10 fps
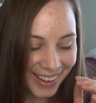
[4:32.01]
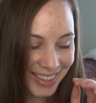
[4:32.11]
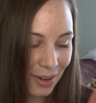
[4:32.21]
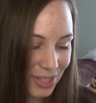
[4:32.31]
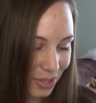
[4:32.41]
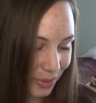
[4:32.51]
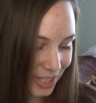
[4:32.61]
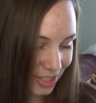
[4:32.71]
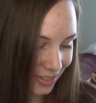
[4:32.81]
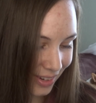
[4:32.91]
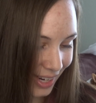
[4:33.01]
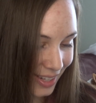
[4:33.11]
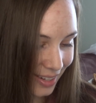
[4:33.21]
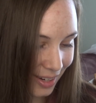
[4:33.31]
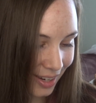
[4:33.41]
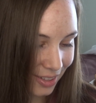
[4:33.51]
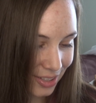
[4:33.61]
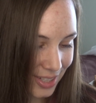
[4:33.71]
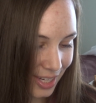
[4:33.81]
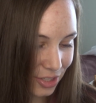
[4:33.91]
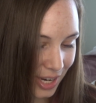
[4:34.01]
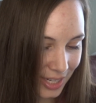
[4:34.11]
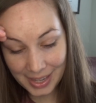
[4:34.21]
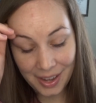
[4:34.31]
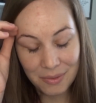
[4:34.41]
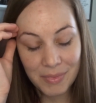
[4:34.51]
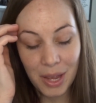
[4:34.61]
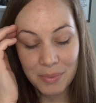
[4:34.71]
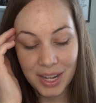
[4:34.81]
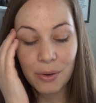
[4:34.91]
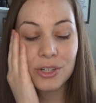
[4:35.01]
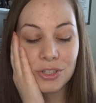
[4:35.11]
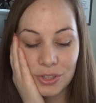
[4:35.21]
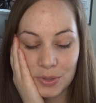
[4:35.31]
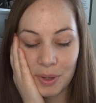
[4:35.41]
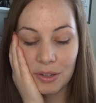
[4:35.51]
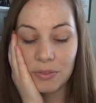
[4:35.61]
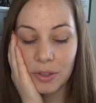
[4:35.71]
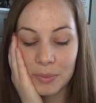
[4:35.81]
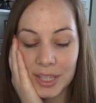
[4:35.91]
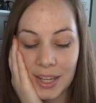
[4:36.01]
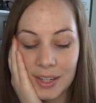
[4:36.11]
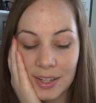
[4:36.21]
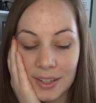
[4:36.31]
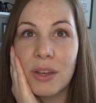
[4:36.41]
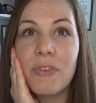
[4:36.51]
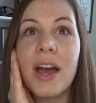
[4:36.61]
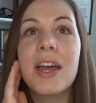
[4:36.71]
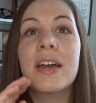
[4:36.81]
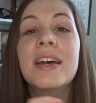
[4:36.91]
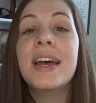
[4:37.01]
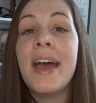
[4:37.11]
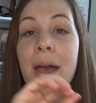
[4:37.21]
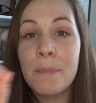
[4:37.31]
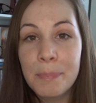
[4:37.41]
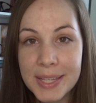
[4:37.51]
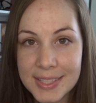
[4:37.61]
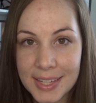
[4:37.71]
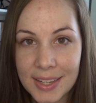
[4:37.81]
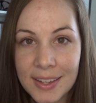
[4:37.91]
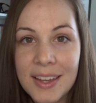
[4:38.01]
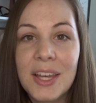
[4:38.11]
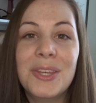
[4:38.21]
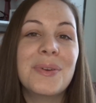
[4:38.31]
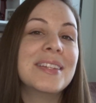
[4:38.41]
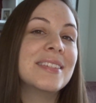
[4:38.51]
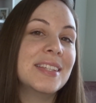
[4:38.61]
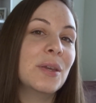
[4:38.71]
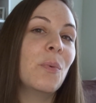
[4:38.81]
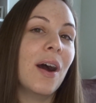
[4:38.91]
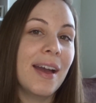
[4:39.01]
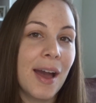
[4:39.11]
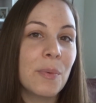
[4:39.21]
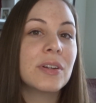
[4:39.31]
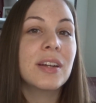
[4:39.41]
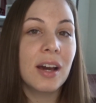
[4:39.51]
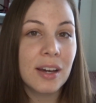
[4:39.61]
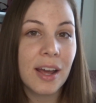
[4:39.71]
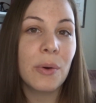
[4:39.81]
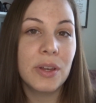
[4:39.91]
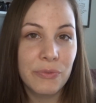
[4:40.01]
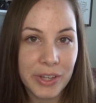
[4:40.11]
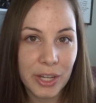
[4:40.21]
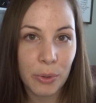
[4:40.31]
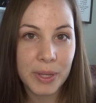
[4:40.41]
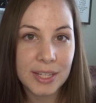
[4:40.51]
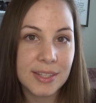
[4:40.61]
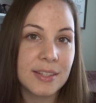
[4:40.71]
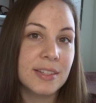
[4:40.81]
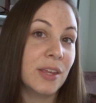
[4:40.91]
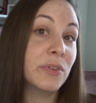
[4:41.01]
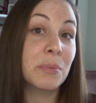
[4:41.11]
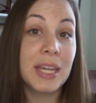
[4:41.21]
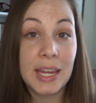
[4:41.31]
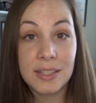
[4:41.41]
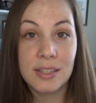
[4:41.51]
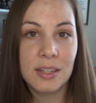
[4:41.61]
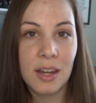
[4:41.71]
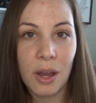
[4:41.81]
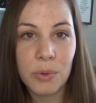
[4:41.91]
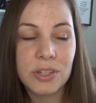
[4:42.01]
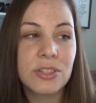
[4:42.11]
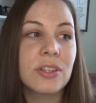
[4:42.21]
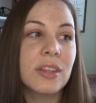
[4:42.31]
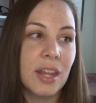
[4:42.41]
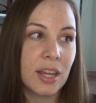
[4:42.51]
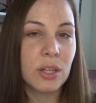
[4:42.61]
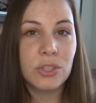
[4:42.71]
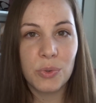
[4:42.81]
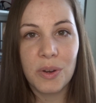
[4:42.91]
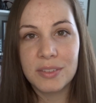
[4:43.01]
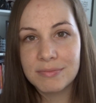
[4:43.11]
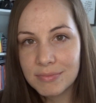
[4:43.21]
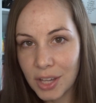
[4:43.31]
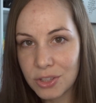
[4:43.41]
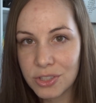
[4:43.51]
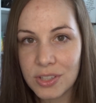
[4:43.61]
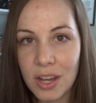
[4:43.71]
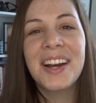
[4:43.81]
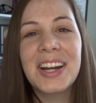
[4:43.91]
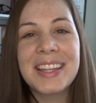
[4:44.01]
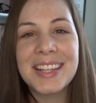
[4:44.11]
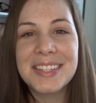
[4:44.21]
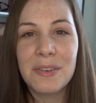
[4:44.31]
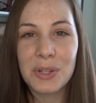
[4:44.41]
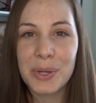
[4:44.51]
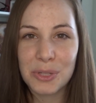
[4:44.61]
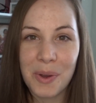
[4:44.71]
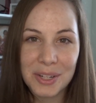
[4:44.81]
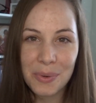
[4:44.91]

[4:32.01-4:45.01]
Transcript: That was the question, right? I got a little sidetracked. Yeah. How many hours do you spend filming and editing? If I am busy, you can see why I would cut out a video, because that's saving me eight to ten hours that I can do on other stuff. All right, that's enough of question one.